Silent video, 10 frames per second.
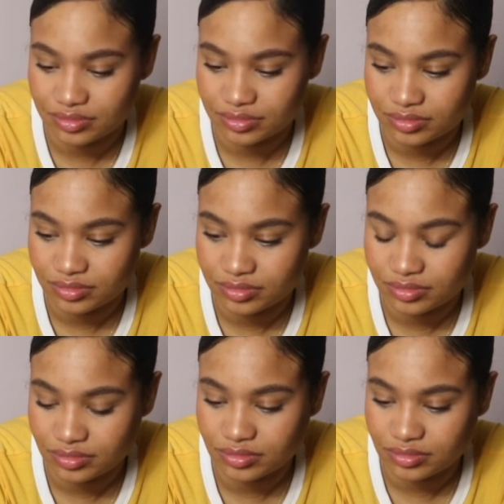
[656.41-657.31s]

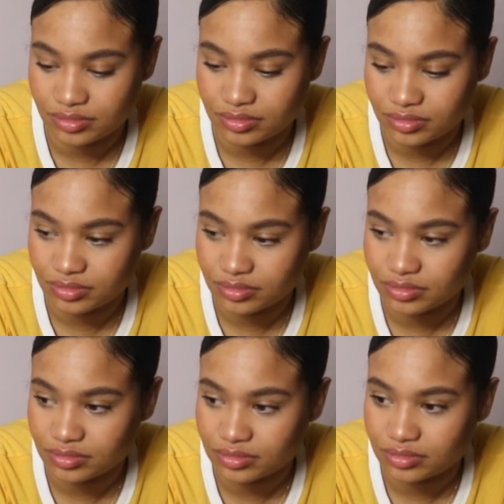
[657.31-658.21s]

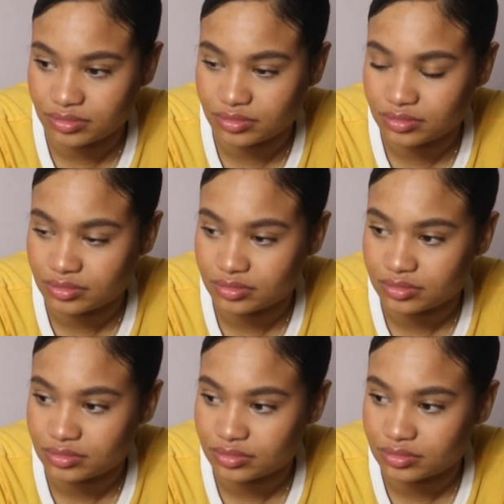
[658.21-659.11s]

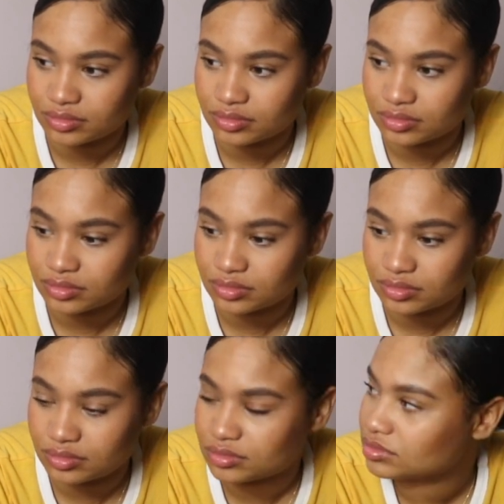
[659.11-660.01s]

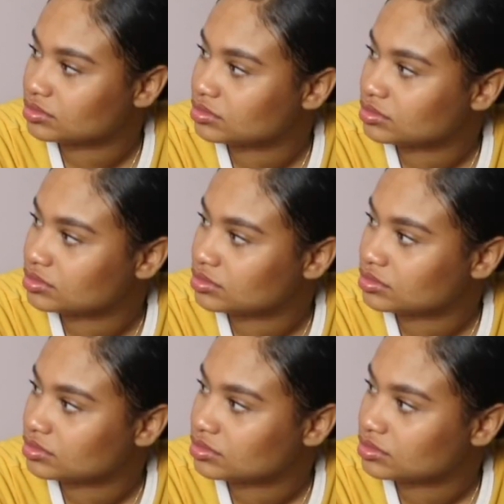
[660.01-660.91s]

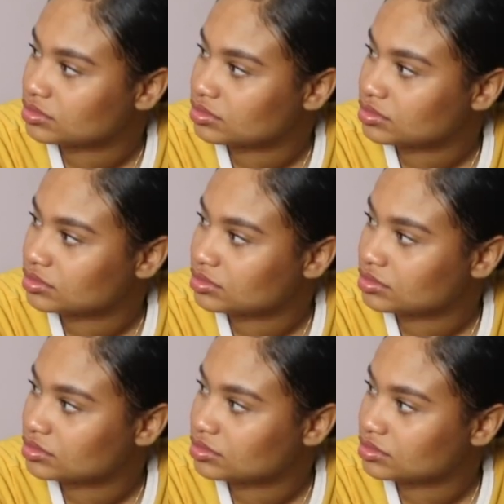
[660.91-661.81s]

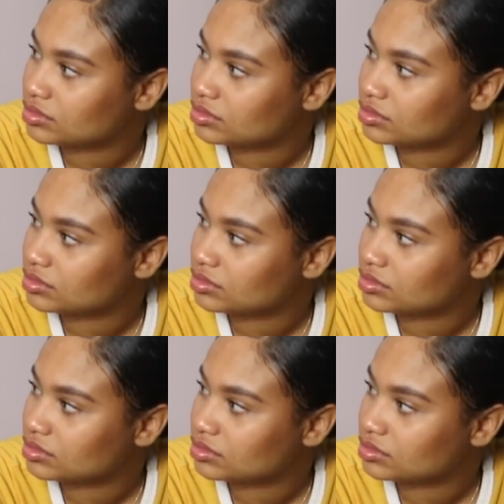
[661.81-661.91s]
(silent)